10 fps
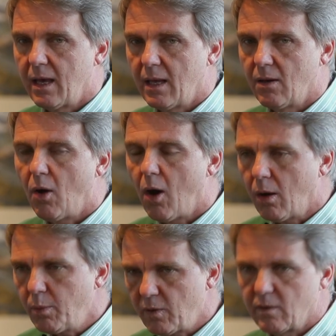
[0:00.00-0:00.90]
and
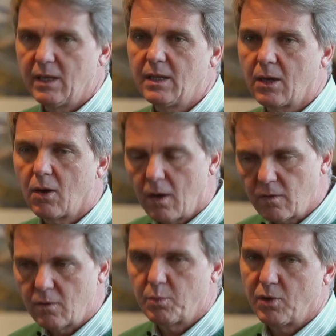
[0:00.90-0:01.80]
obviously the
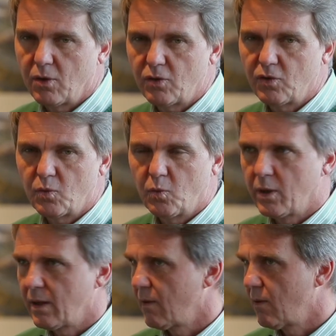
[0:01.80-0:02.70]
cost of production
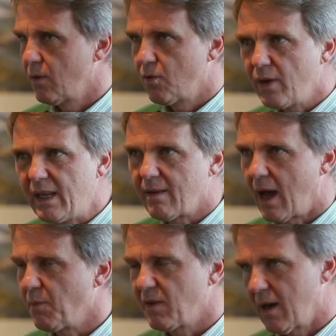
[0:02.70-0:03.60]
went three
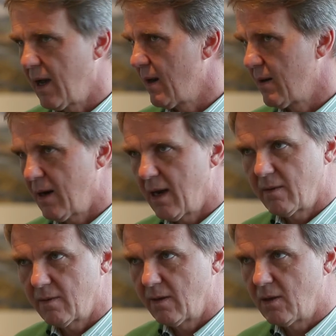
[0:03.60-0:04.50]
times higher
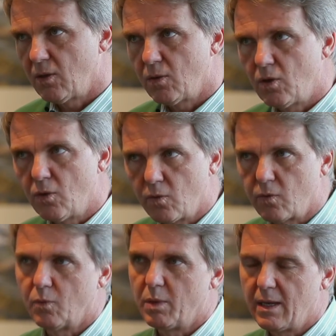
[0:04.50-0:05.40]
as it
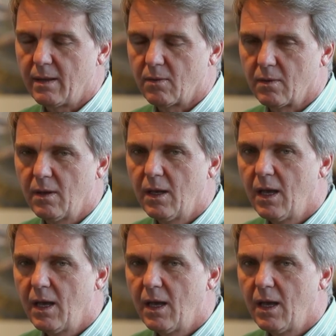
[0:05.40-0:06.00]
used to be, you know?